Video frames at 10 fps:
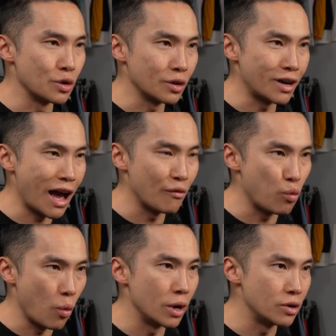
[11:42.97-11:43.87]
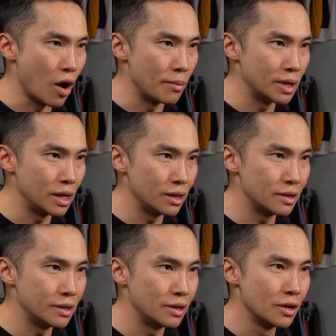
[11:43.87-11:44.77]
they're gonna have one
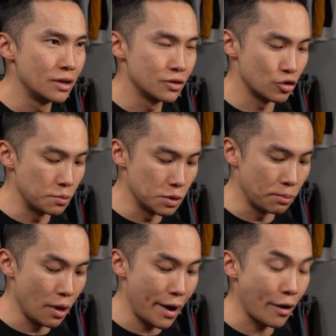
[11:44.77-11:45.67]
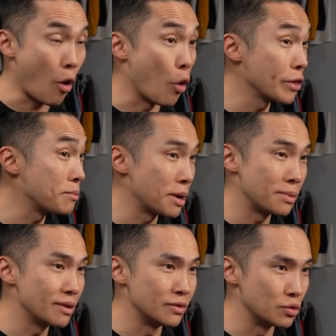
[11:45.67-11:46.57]
nominated trim supplier, or they might
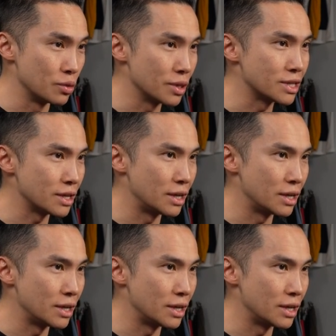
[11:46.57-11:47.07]
be even doing this